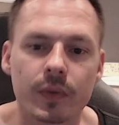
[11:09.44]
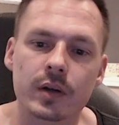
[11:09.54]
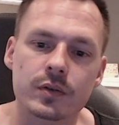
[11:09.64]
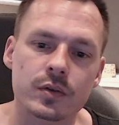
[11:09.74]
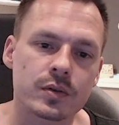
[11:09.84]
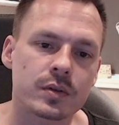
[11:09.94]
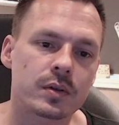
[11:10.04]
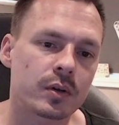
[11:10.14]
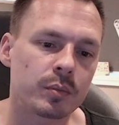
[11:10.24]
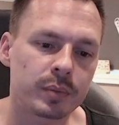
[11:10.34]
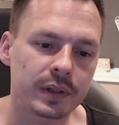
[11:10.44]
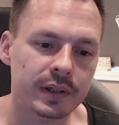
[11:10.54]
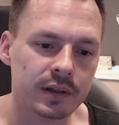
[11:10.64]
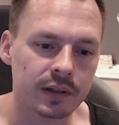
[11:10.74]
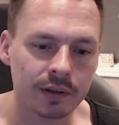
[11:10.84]
Just
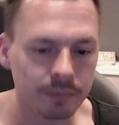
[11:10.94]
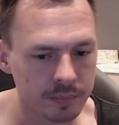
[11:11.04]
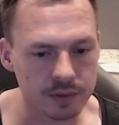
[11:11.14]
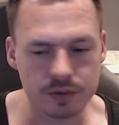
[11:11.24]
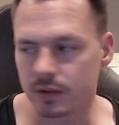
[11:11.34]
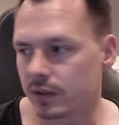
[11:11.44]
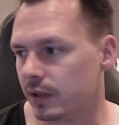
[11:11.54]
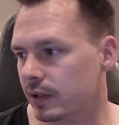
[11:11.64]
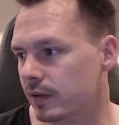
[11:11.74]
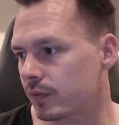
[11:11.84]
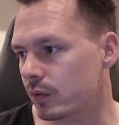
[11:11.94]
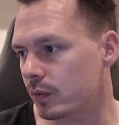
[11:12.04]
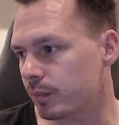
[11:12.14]
completely, it's just like if you